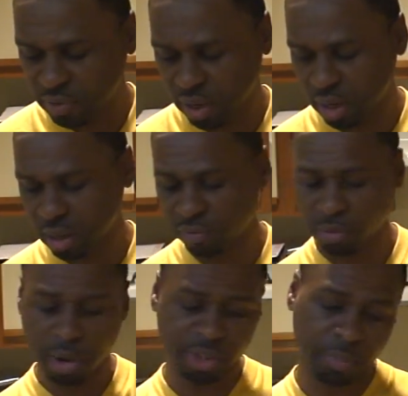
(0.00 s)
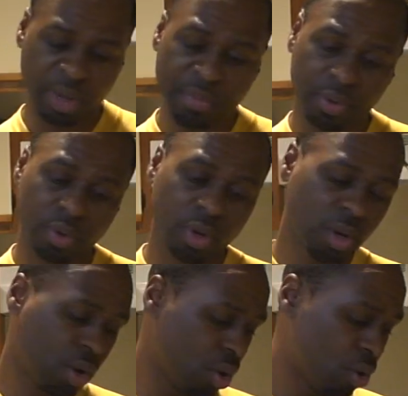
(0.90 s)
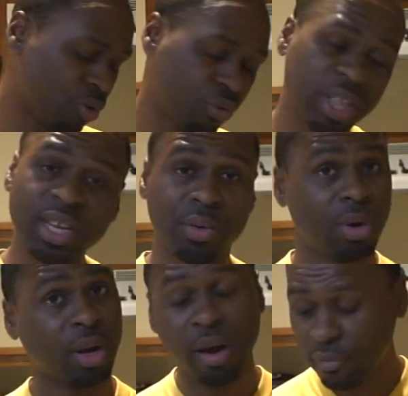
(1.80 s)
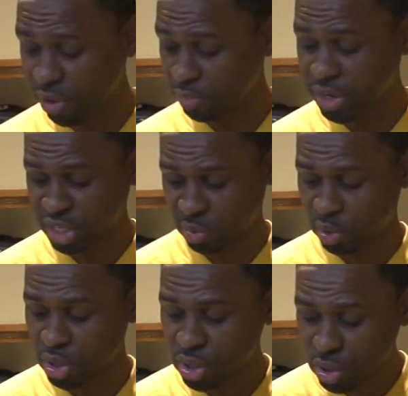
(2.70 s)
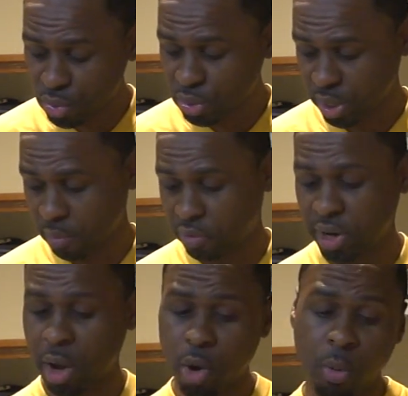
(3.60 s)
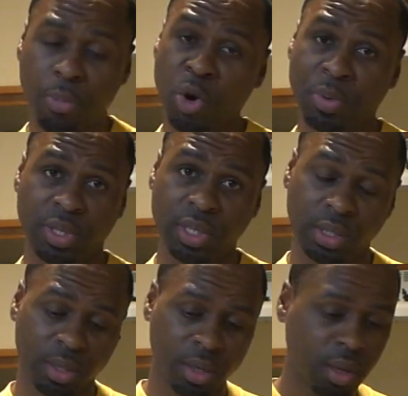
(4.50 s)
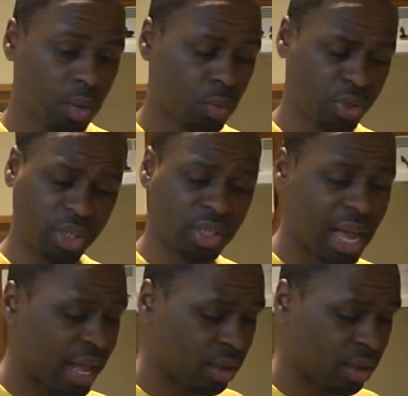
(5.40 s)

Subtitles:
for love from other people who really don't love them. They just want to use them for their own purposes, which is not a